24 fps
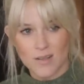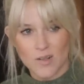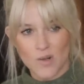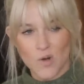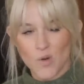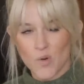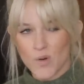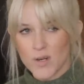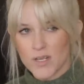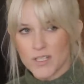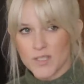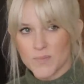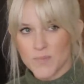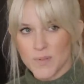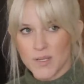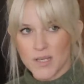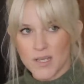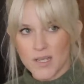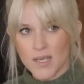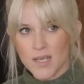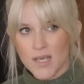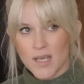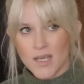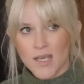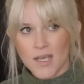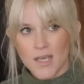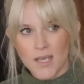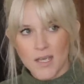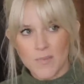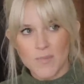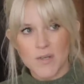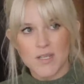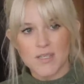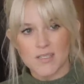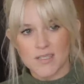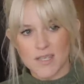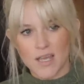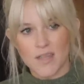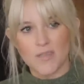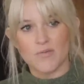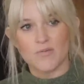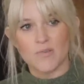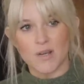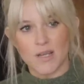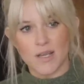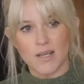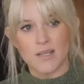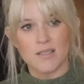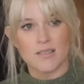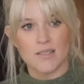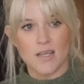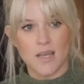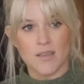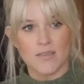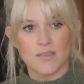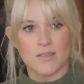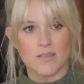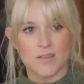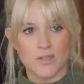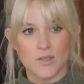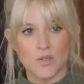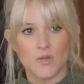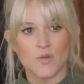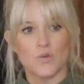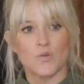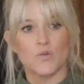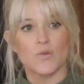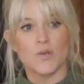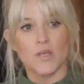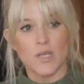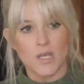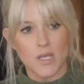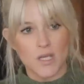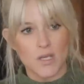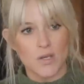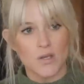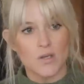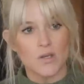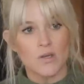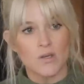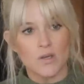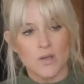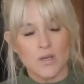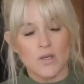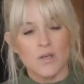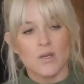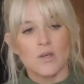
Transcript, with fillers: He'll always be him and Seth Riggs. Seth is who he